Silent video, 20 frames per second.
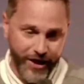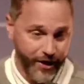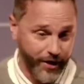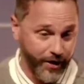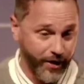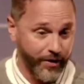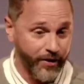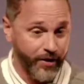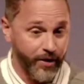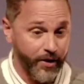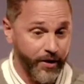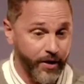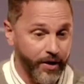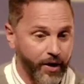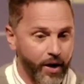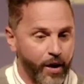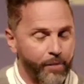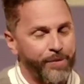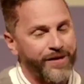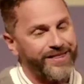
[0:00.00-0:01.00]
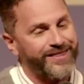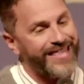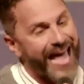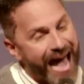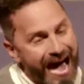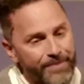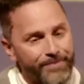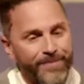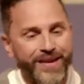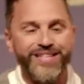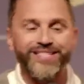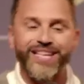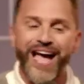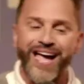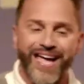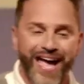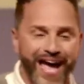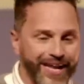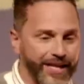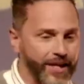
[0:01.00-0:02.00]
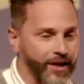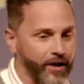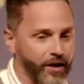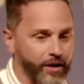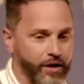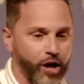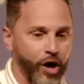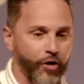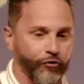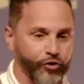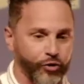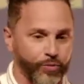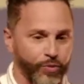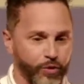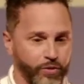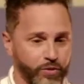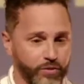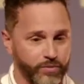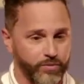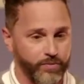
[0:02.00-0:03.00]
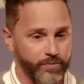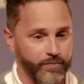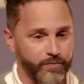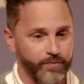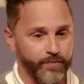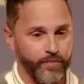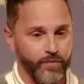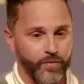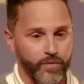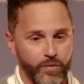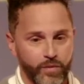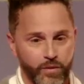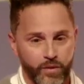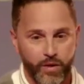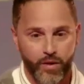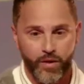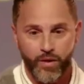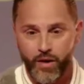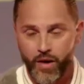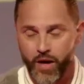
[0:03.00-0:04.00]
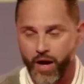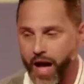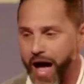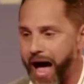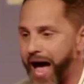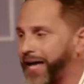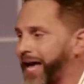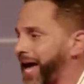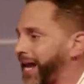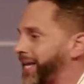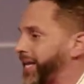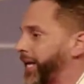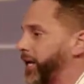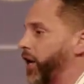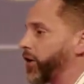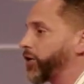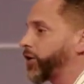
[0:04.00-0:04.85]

here. But that means I got to get uncomfortable. I got to get